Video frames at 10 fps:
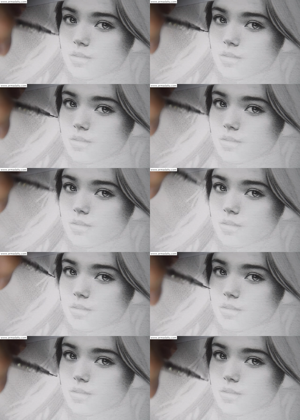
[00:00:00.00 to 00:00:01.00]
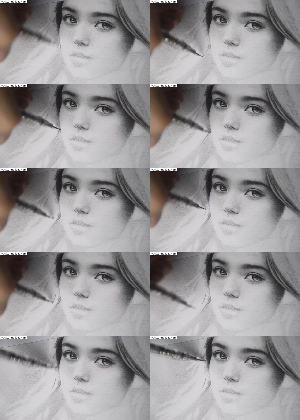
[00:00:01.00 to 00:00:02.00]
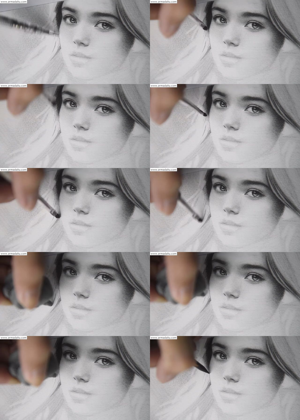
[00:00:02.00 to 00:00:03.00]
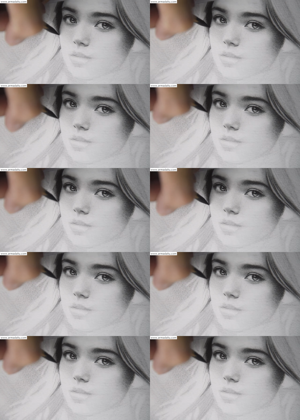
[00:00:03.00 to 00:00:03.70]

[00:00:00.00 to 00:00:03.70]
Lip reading: (silence)